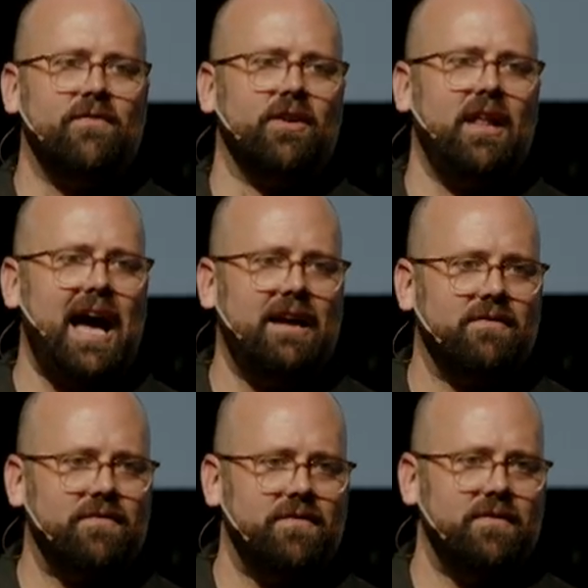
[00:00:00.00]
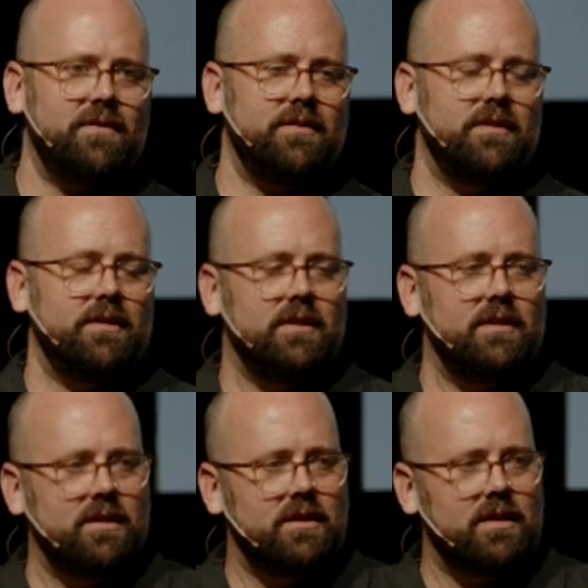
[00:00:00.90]
of your life
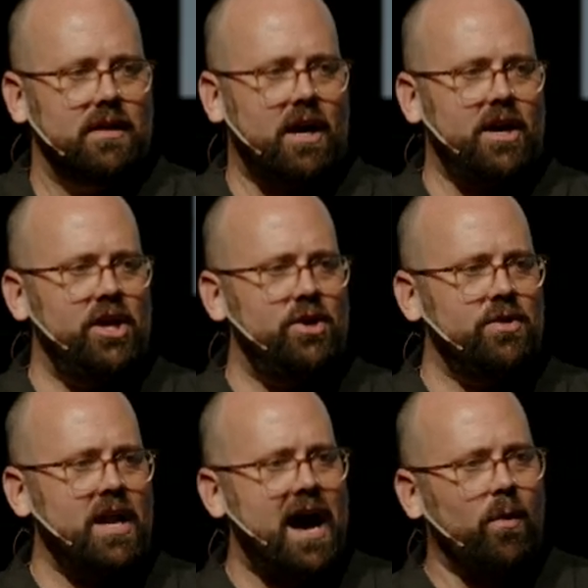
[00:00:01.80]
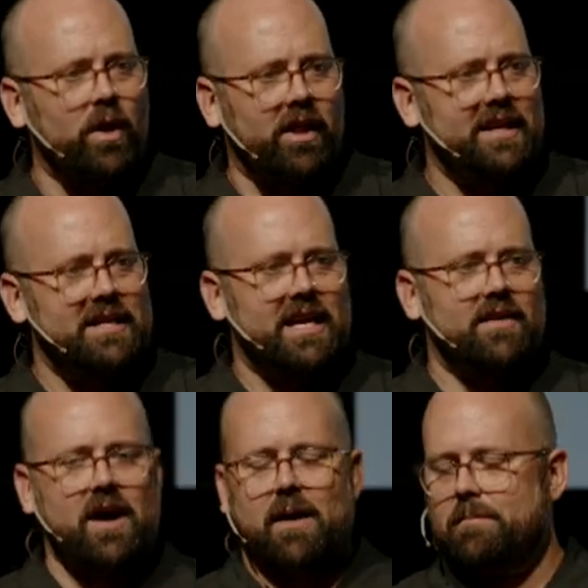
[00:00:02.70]
are you not willing to
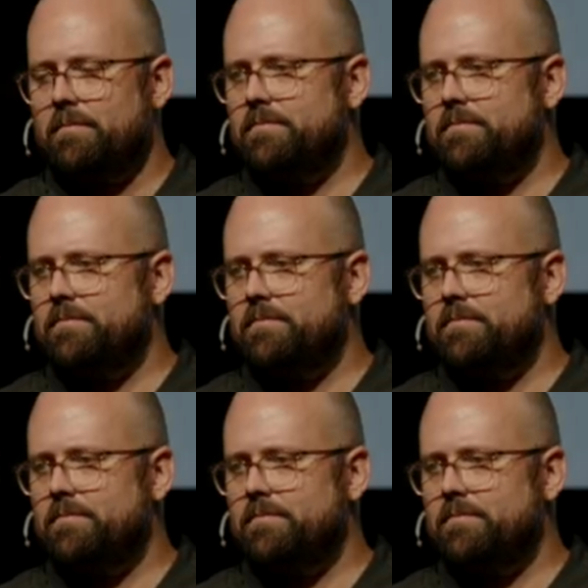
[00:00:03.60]
give up?